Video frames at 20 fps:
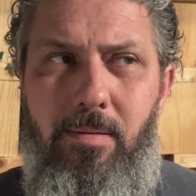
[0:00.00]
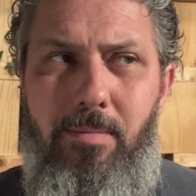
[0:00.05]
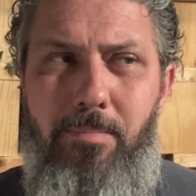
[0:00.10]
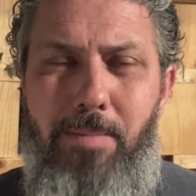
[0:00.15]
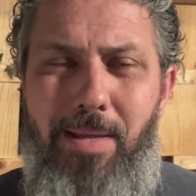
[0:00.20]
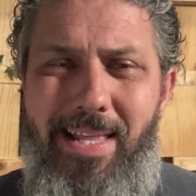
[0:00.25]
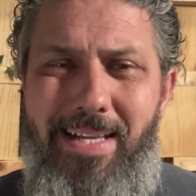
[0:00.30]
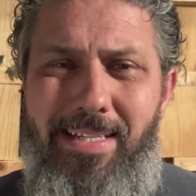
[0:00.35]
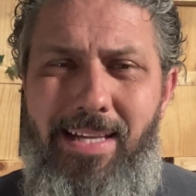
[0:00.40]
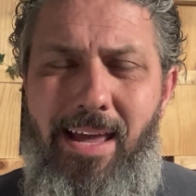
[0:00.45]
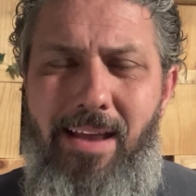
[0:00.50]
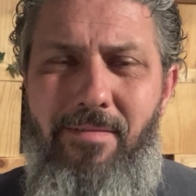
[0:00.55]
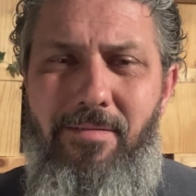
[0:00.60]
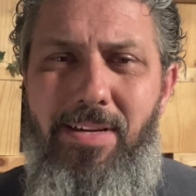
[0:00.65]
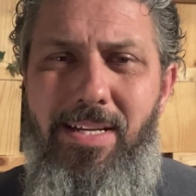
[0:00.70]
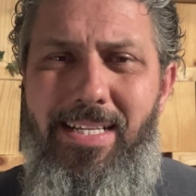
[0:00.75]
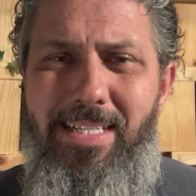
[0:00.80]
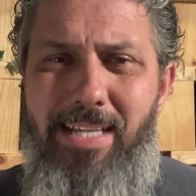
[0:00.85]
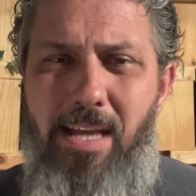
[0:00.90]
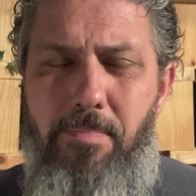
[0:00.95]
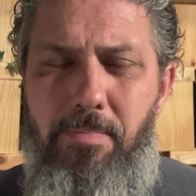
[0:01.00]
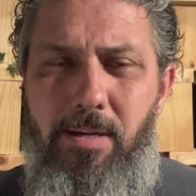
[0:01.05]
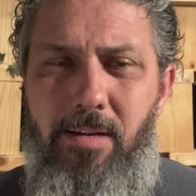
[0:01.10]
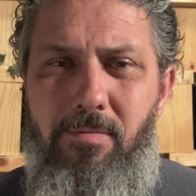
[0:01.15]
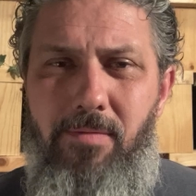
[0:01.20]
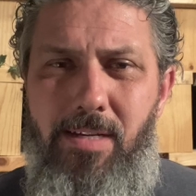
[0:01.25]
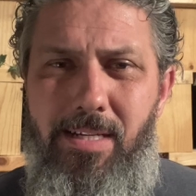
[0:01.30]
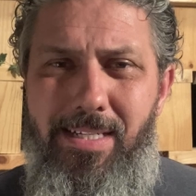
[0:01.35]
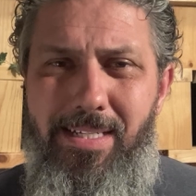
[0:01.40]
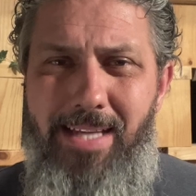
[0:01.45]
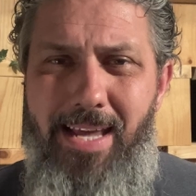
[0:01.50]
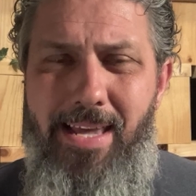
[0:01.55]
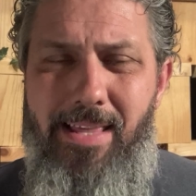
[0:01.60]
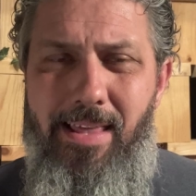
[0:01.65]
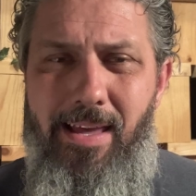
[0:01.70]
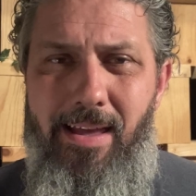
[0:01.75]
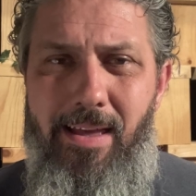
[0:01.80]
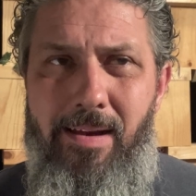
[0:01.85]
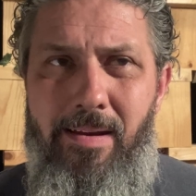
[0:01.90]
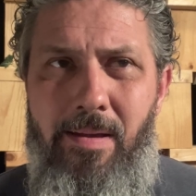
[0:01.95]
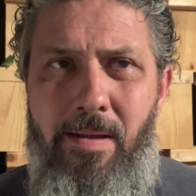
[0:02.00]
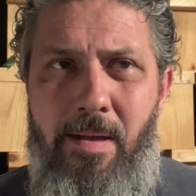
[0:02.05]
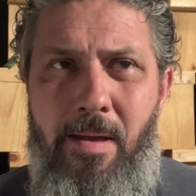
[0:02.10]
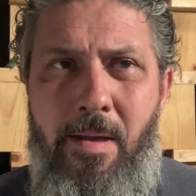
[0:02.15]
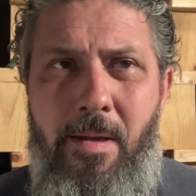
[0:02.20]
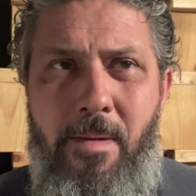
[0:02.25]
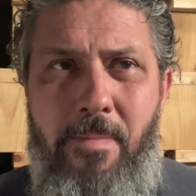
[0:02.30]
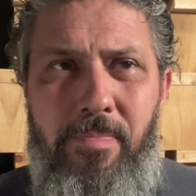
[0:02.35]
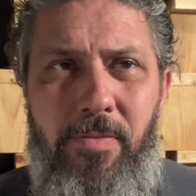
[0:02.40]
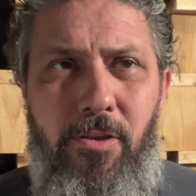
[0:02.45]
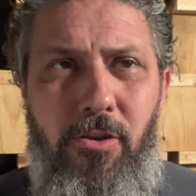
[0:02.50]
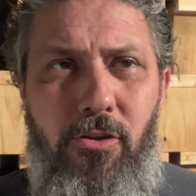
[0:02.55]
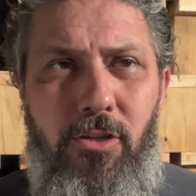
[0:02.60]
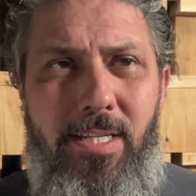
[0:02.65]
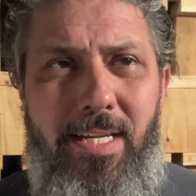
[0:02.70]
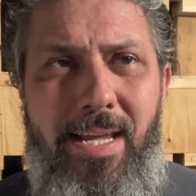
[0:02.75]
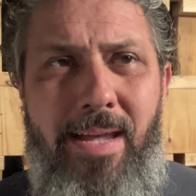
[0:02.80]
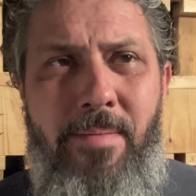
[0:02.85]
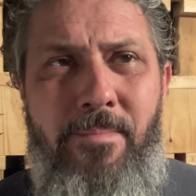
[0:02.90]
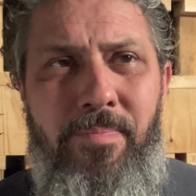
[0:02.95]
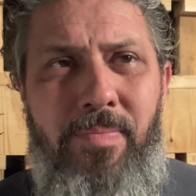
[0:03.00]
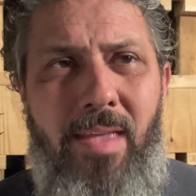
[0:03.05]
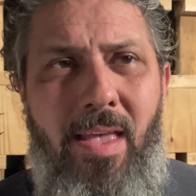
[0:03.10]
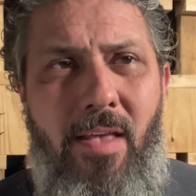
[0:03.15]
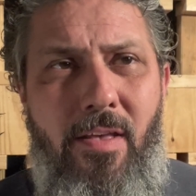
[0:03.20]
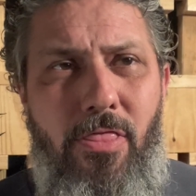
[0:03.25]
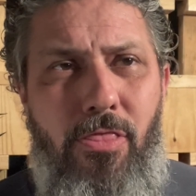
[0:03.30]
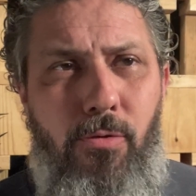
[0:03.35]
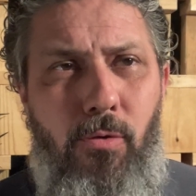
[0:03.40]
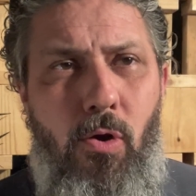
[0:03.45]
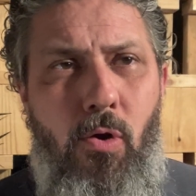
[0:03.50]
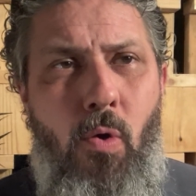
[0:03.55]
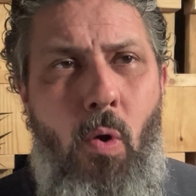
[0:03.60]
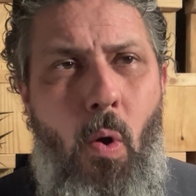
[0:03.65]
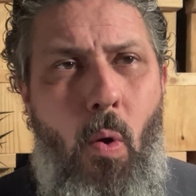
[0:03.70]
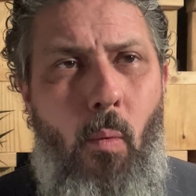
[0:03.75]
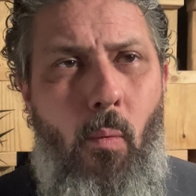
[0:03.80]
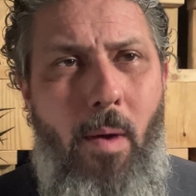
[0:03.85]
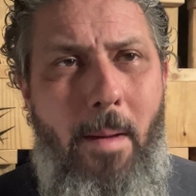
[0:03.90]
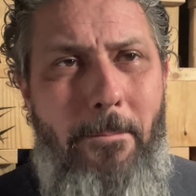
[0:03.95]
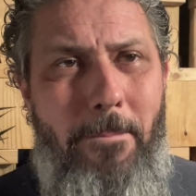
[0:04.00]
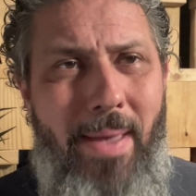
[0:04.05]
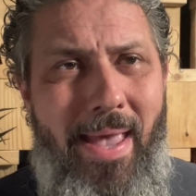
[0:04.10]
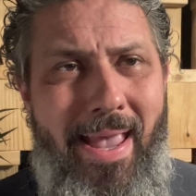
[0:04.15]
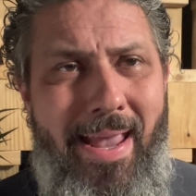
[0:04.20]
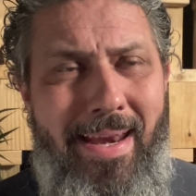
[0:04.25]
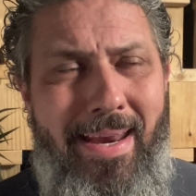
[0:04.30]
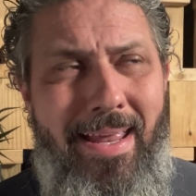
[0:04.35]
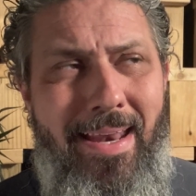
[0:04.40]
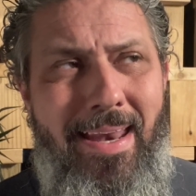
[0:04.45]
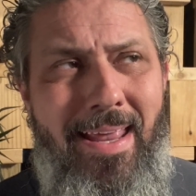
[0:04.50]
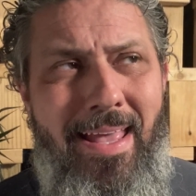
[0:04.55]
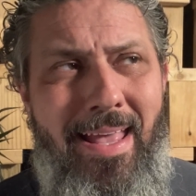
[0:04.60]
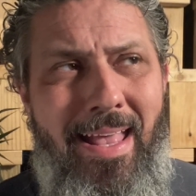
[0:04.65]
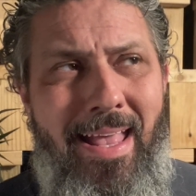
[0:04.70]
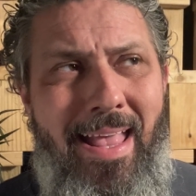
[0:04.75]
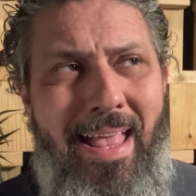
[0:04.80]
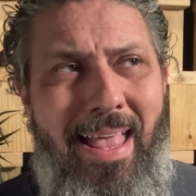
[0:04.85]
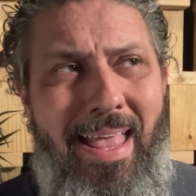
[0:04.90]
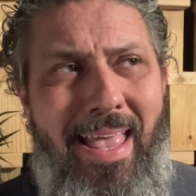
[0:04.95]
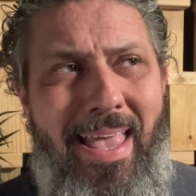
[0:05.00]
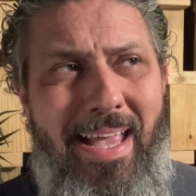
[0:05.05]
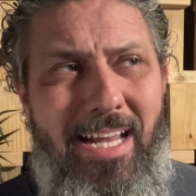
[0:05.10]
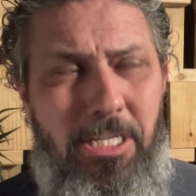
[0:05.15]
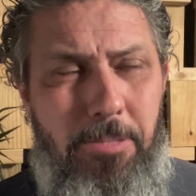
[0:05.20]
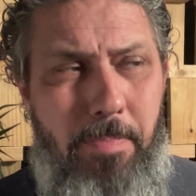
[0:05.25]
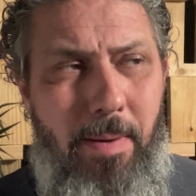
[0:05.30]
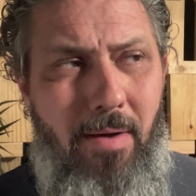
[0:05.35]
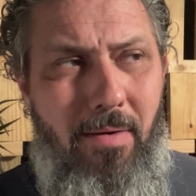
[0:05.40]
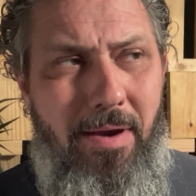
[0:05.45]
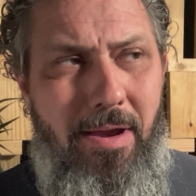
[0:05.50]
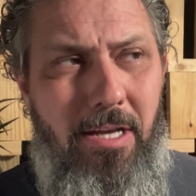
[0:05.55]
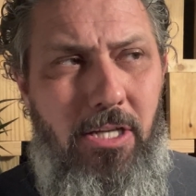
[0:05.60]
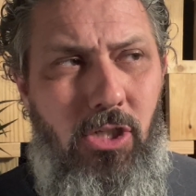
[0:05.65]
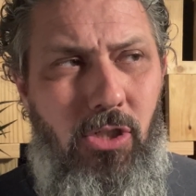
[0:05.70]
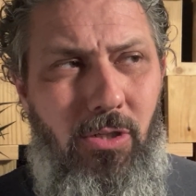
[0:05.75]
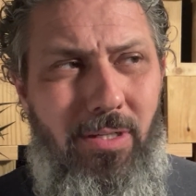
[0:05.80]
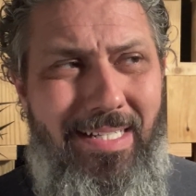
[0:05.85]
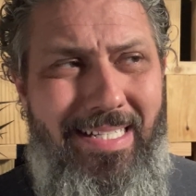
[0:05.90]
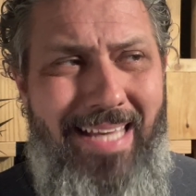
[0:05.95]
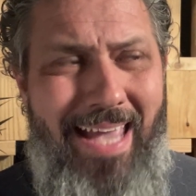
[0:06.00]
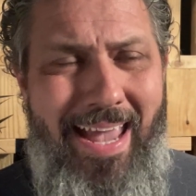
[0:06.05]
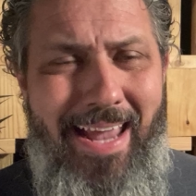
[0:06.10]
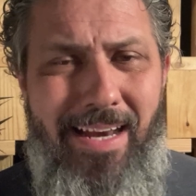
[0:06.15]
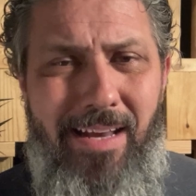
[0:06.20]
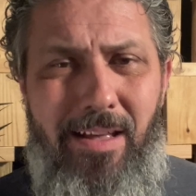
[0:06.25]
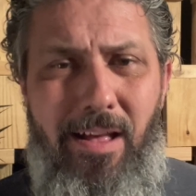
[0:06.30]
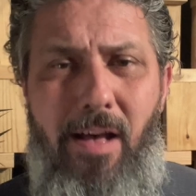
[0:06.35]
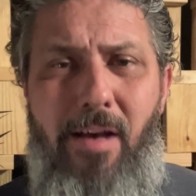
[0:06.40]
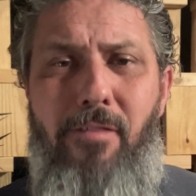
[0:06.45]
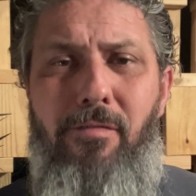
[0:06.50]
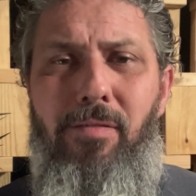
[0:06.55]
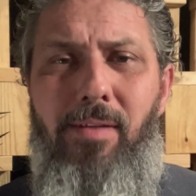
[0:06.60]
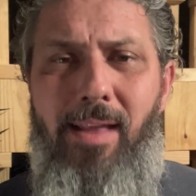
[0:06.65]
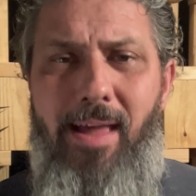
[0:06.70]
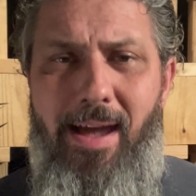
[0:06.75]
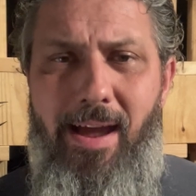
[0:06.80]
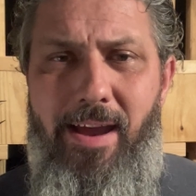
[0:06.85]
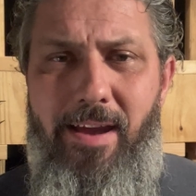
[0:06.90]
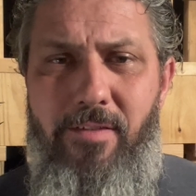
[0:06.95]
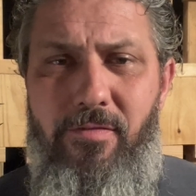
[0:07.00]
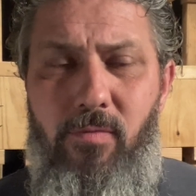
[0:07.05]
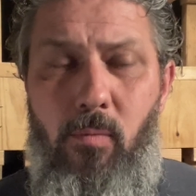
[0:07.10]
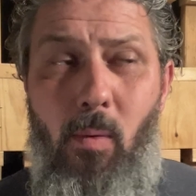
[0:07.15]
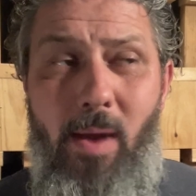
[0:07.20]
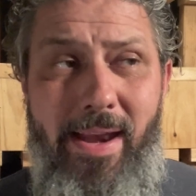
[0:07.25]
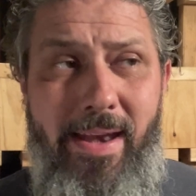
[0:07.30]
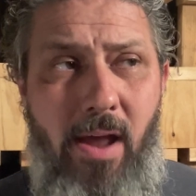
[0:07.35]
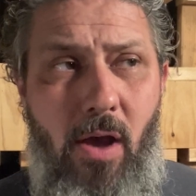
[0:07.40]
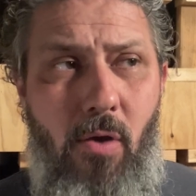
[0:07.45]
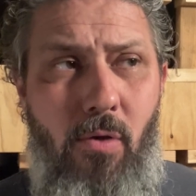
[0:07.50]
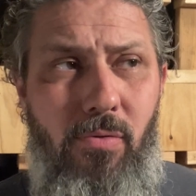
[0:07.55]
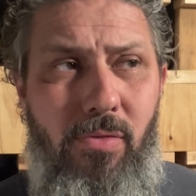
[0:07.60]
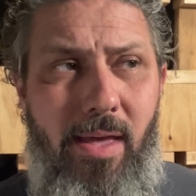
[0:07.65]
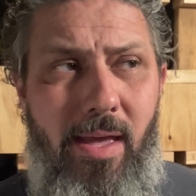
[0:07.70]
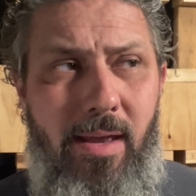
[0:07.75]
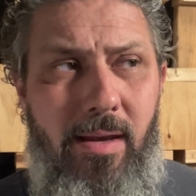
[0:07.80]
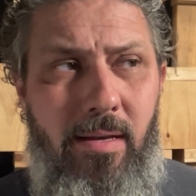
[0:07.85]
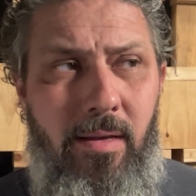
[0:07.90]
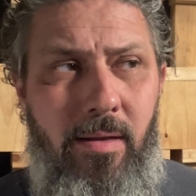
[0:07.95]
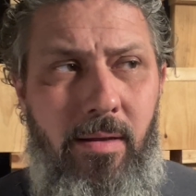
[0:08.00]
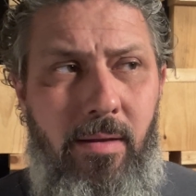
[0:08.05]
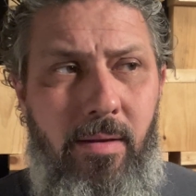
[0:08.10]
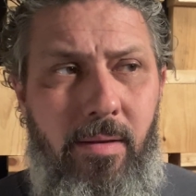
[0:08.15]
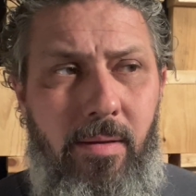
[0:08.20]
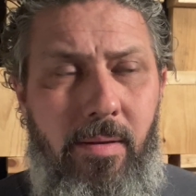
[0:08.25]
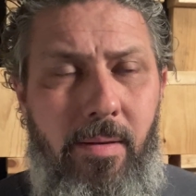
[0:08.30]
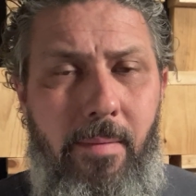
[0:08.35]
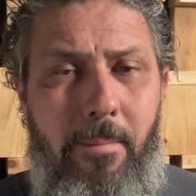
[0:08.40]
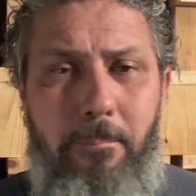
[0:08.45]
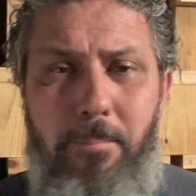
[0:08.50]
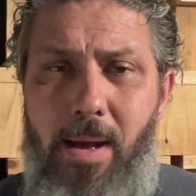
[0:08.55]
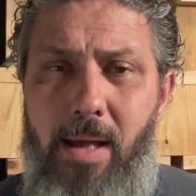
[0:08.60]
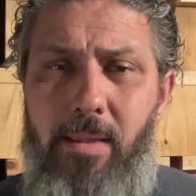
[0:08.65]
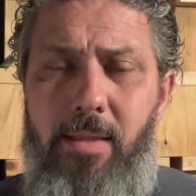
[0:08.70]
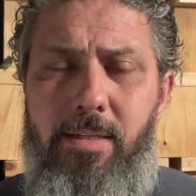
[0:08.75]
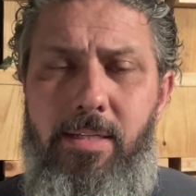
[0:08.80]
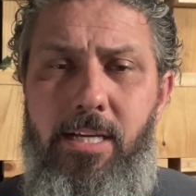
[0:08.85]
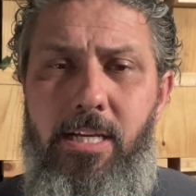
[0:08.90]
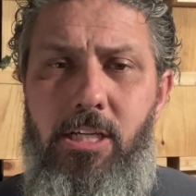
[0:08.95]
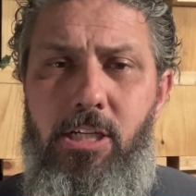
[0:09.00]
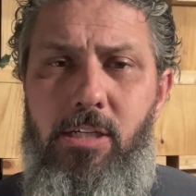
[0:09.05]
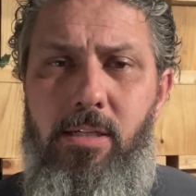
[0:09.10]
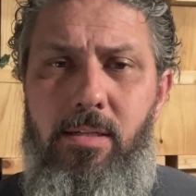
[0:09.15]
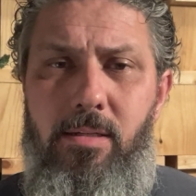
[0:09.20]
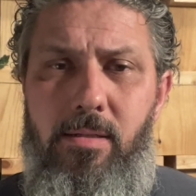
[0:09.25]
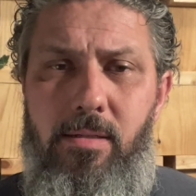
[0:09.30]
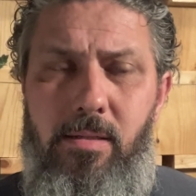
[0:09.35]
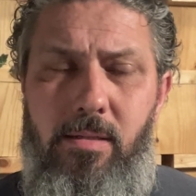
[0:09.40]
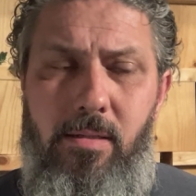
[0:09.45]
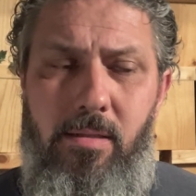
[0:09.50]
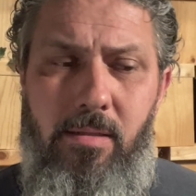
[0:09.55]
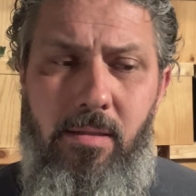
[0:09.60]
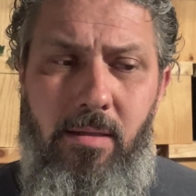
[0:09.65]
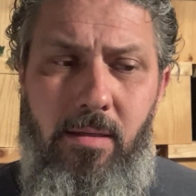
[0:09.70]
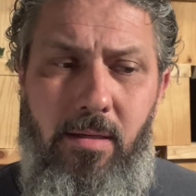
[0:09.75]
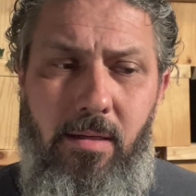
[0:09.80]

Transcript: But that's kind of deceptive to say that. You see, through repeated experiential data of life, we know that politicians